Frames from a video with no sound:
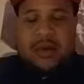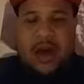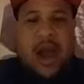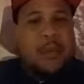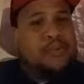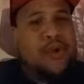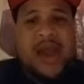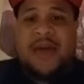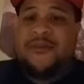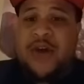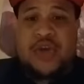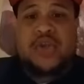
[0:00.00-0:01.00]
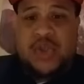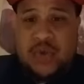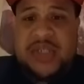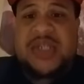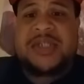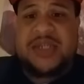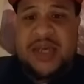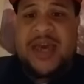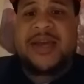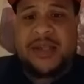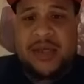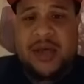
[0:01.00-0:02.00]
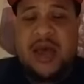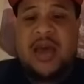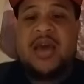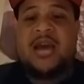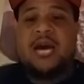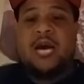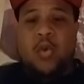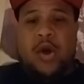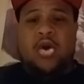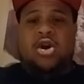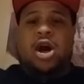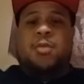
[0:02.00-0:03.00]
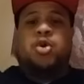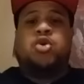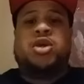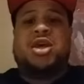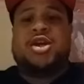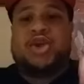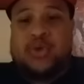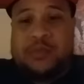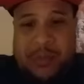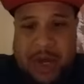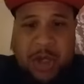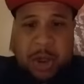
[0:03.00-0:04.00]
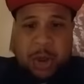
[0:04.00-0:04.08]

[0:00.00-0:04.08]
I'm praying for you too, Sister Gates. We're going to come on here and do ministry